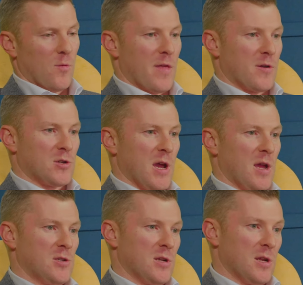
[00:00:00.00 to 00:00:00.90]
the weather
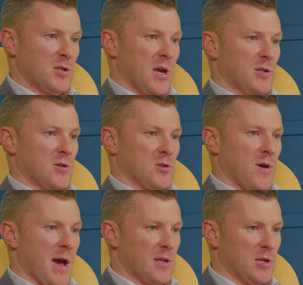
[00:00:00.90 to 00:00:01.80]
change, you need to change your
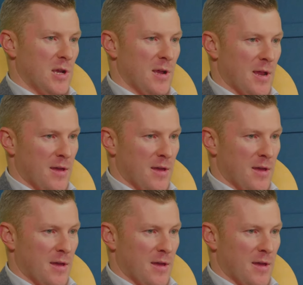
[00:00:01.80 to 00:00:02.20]
strategy. And